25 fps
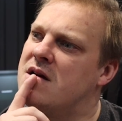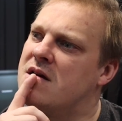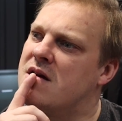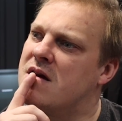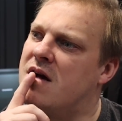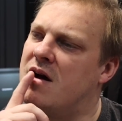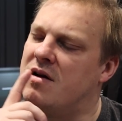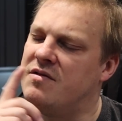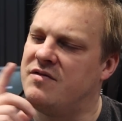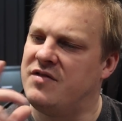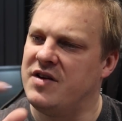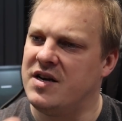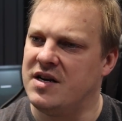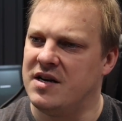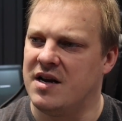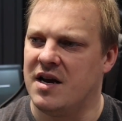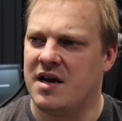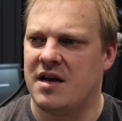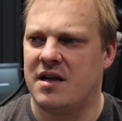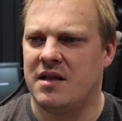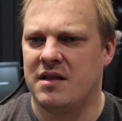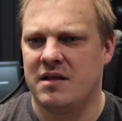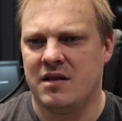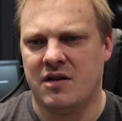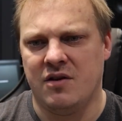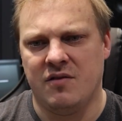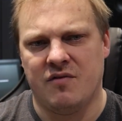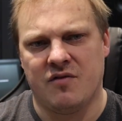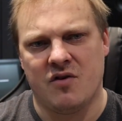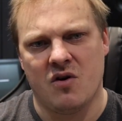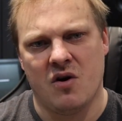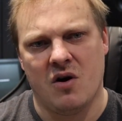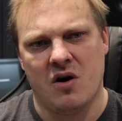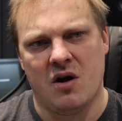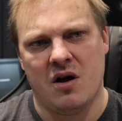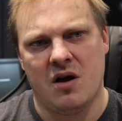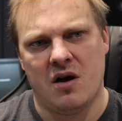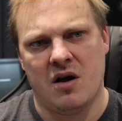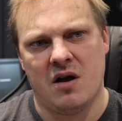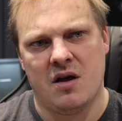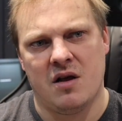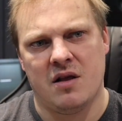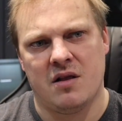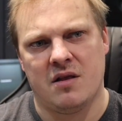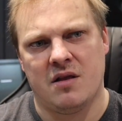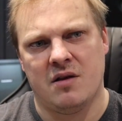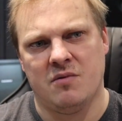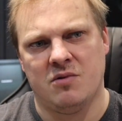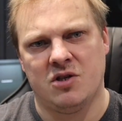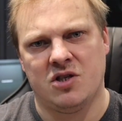Can't think now. You've
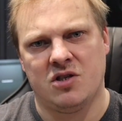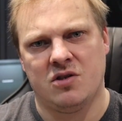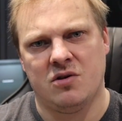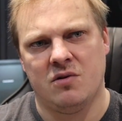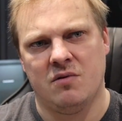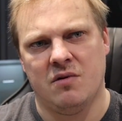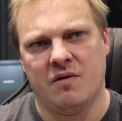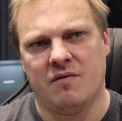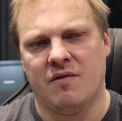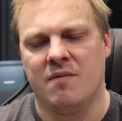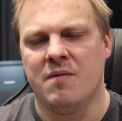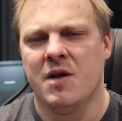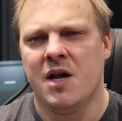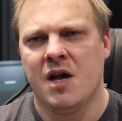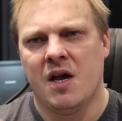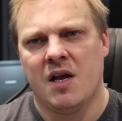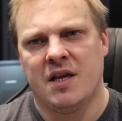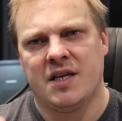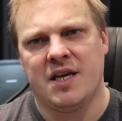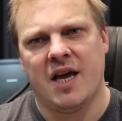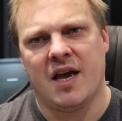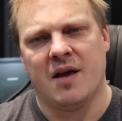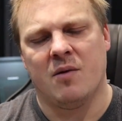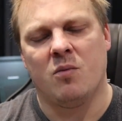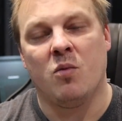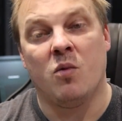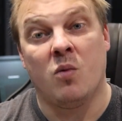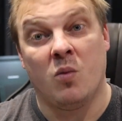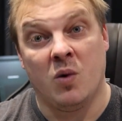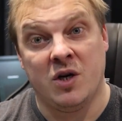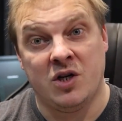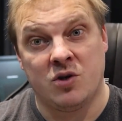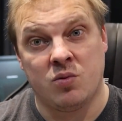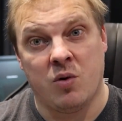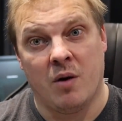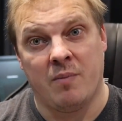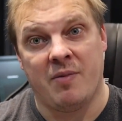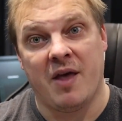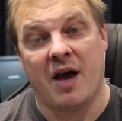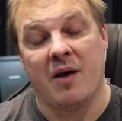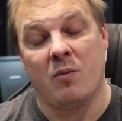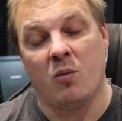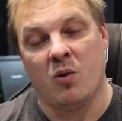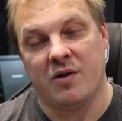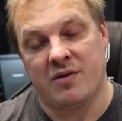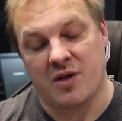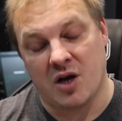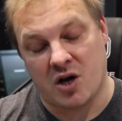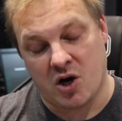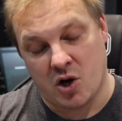got there was two of them. Yeah, we swapped that
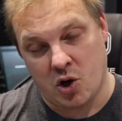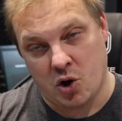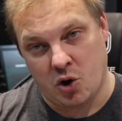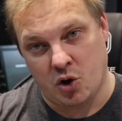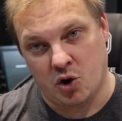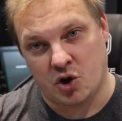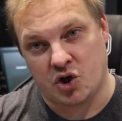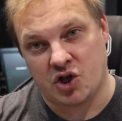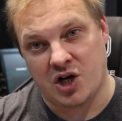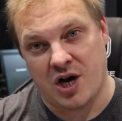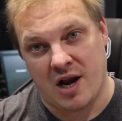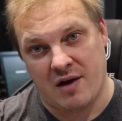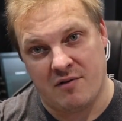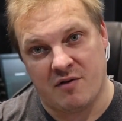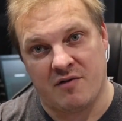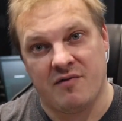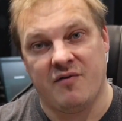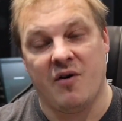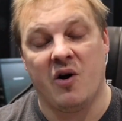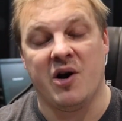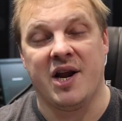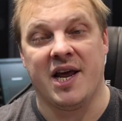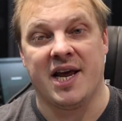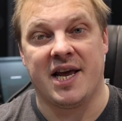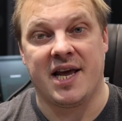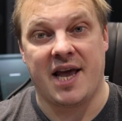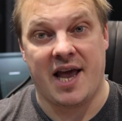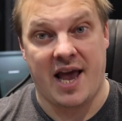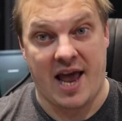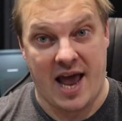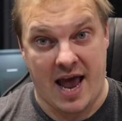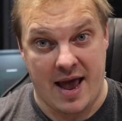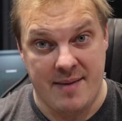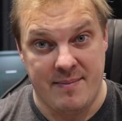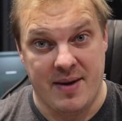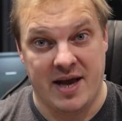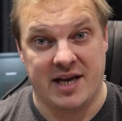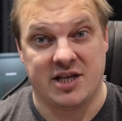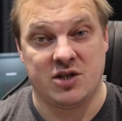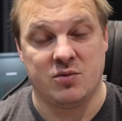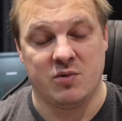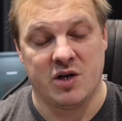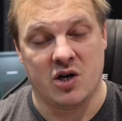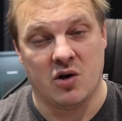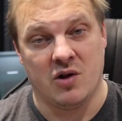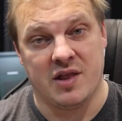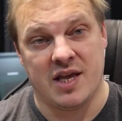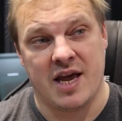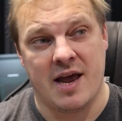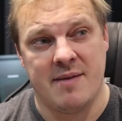with the Cush Clariphonic MS. We
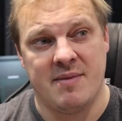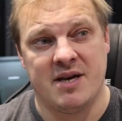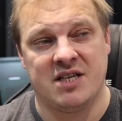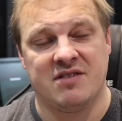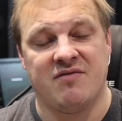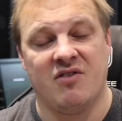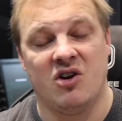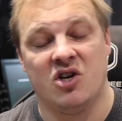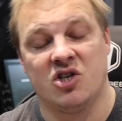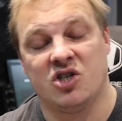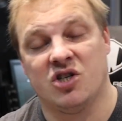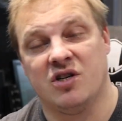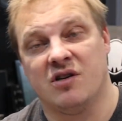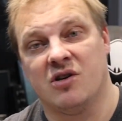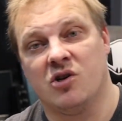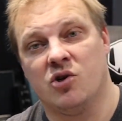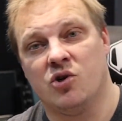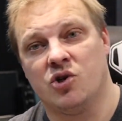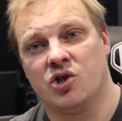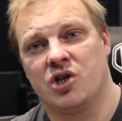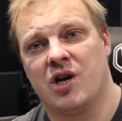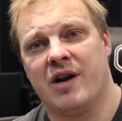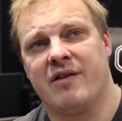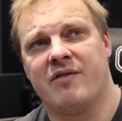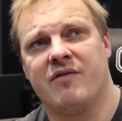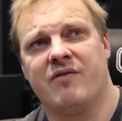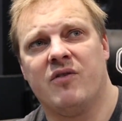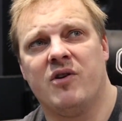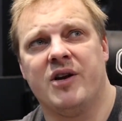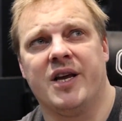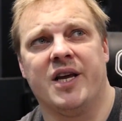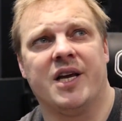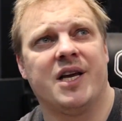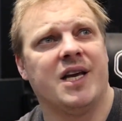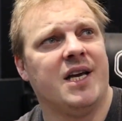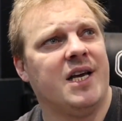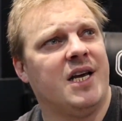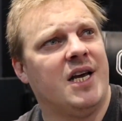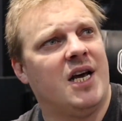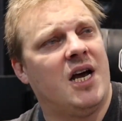got the MS version of Cush Clariphonic.